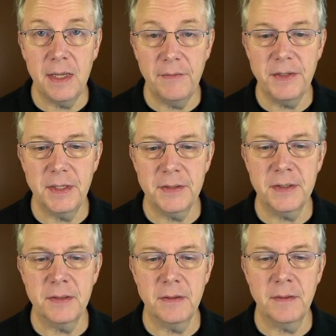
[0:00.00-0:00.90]
gives
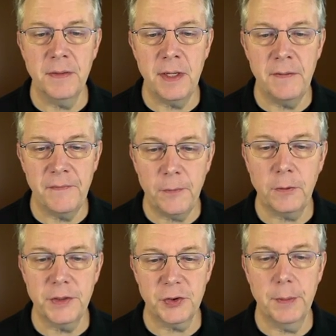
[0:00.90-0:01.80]
us the full
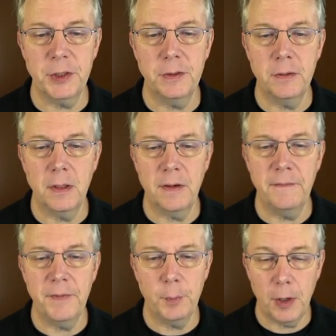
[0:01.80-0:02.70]
description
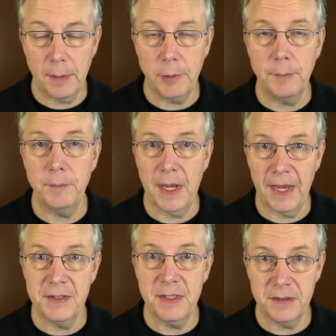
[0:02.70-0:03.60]
of the problem
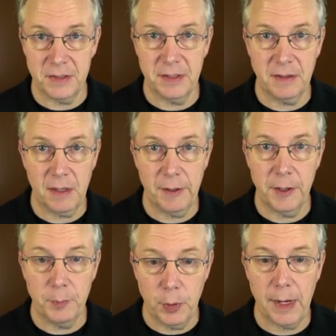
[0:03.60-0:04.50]
as it's
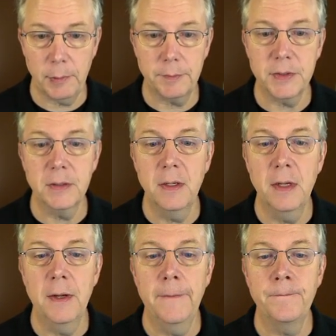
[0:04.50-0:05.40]
declared problems
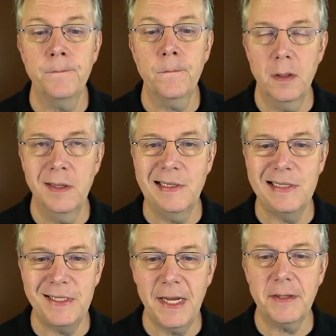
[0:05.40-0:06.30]

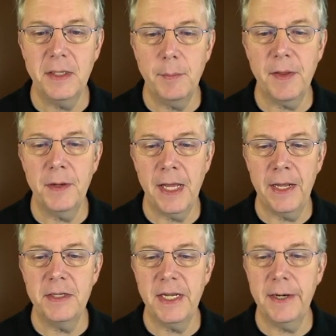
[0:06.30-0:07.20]
detected a method
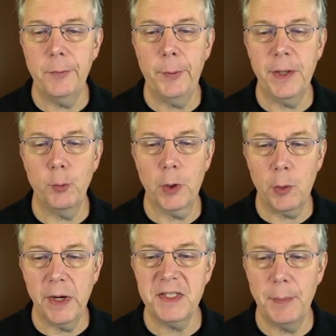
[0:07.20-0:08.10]
annotated with
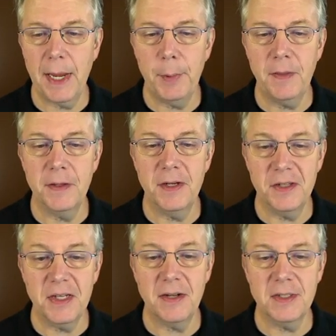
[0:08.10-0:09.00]
request mapping that
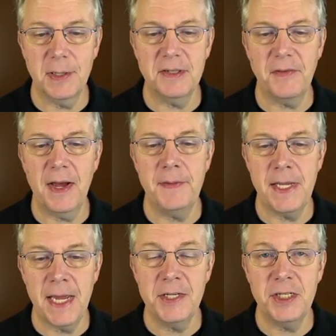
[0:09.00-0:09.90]
does not specify
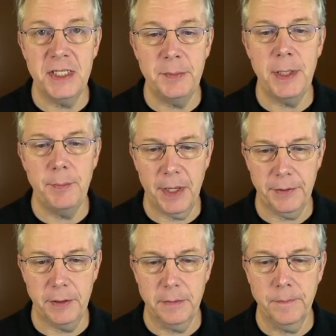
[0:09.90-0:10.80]
the HTTP
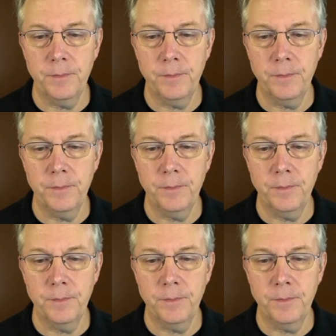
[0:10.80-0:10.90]
method.